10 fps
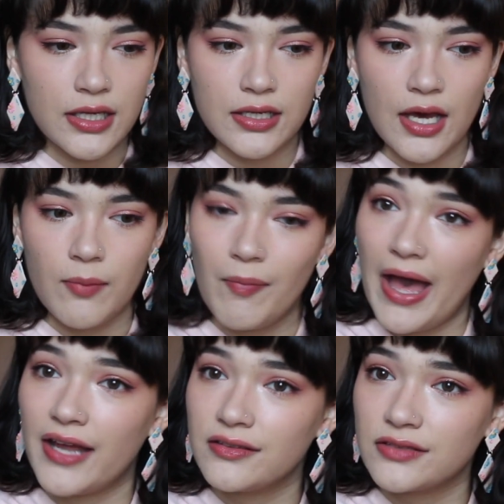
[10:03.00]
and not
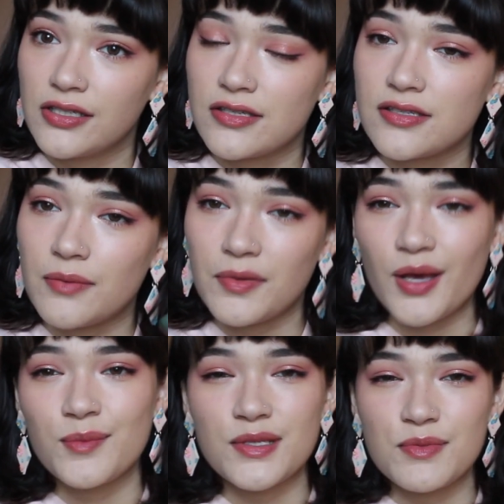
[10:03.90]
matte, because
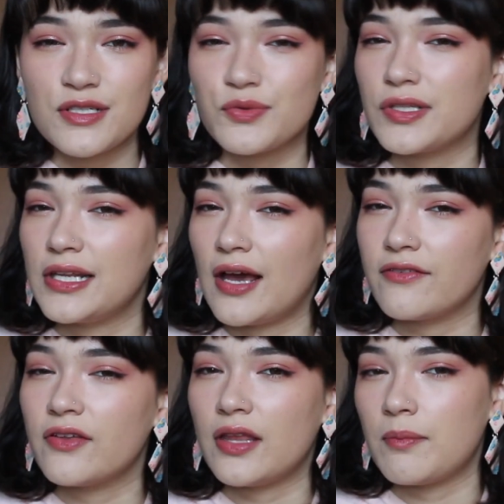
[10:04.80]
sometimes I'm just really not
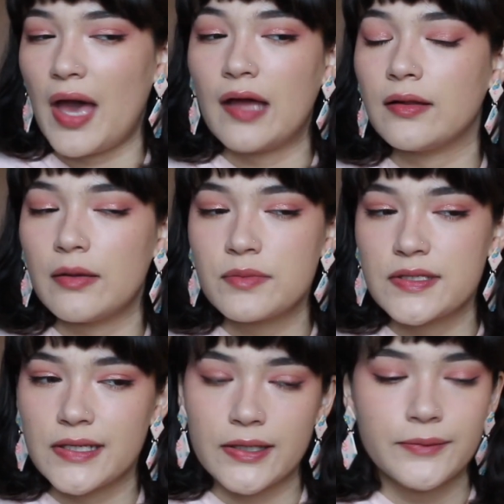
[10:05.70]
feeling matte lips,
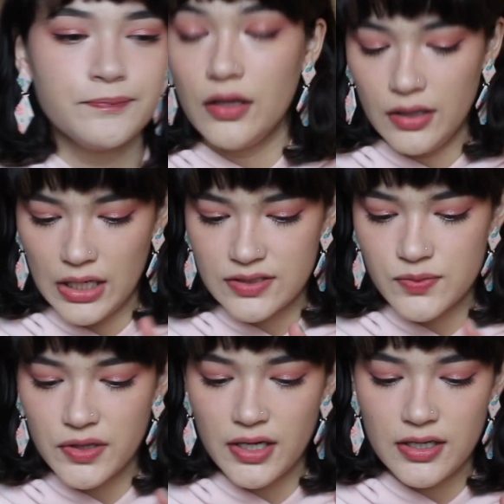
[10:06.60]
you know? Next
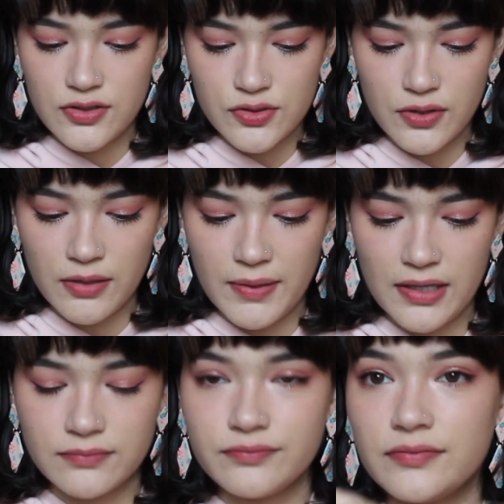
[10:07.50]
one that I use quite a
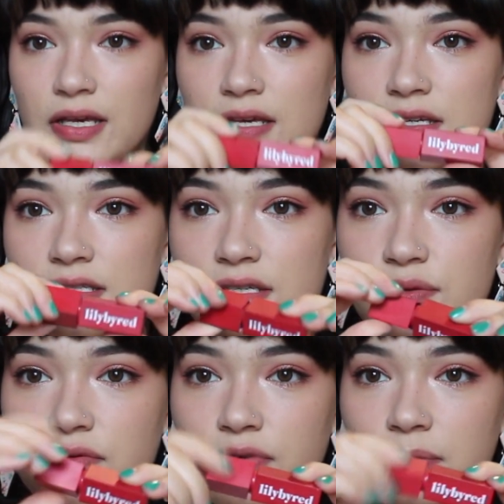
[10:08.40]
bit is this
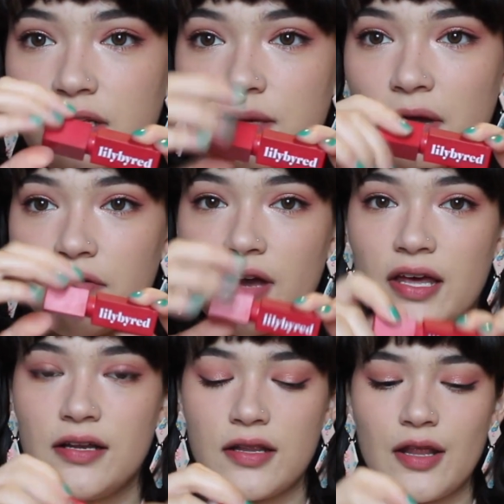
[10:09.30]
one from Lily by
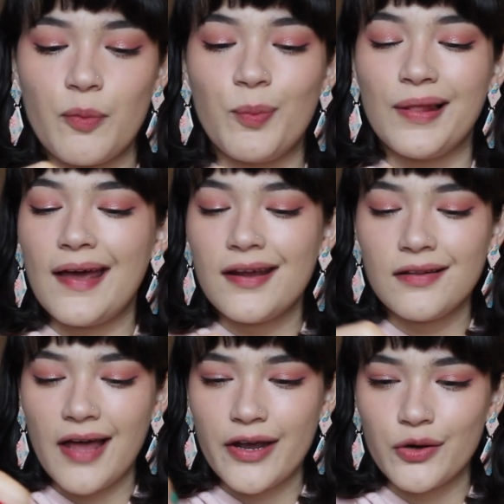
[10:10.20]
Red, the Bloody
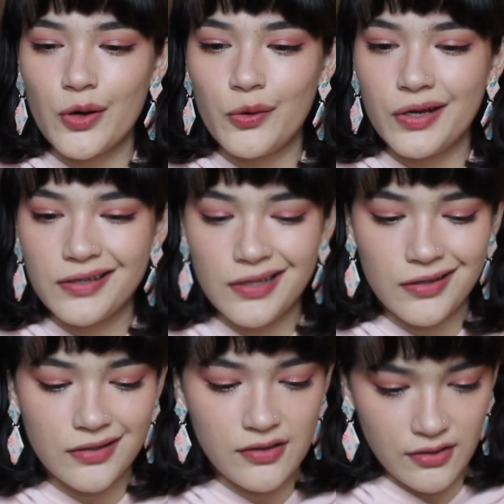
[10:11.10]
Liar Coating
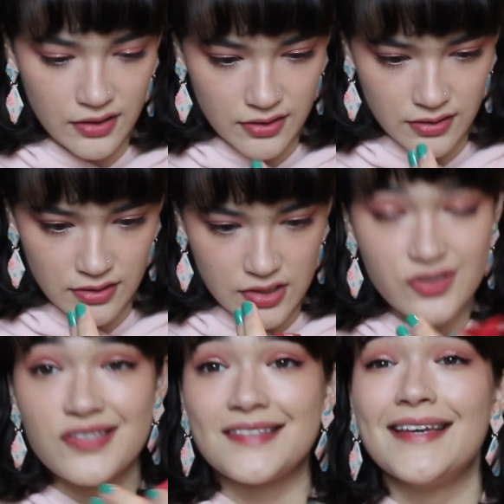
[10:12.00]
Tint in
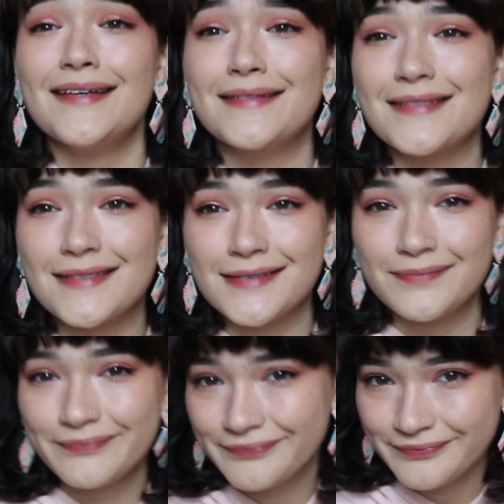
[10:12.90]
6.
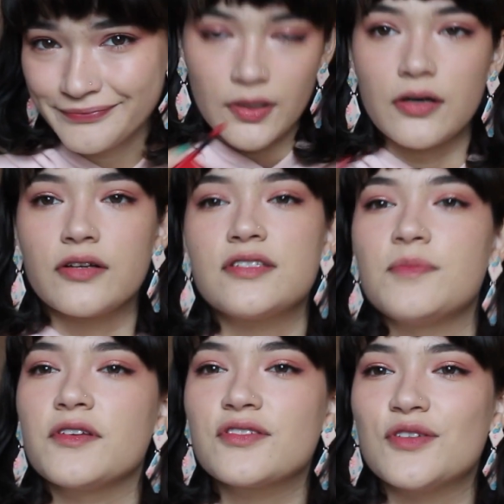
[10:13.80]
Oh, it
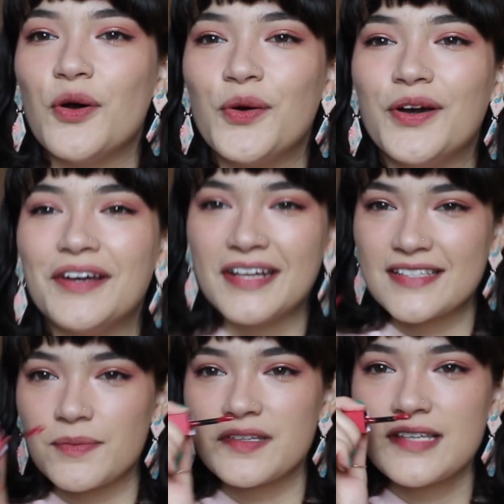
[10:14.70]
smells so good.
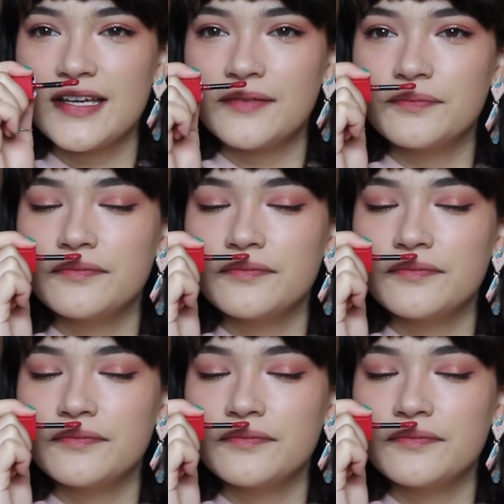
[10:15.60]
It smells like